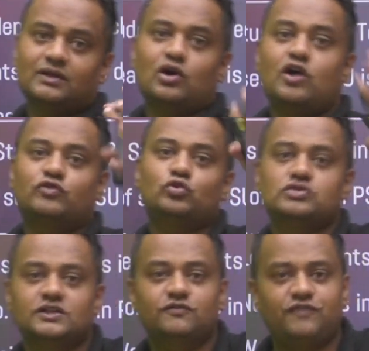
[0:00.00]
of
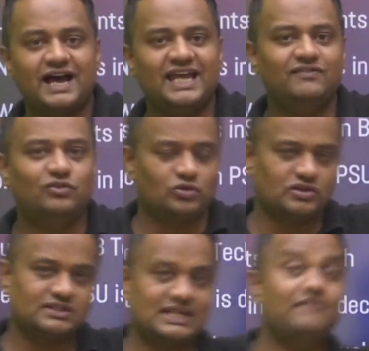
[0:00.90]
2005,
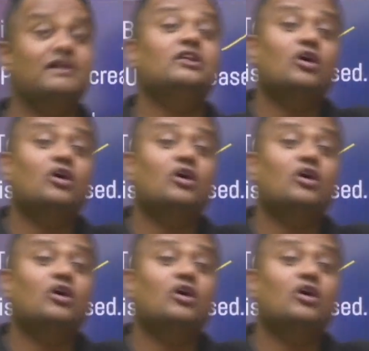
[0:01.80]
2007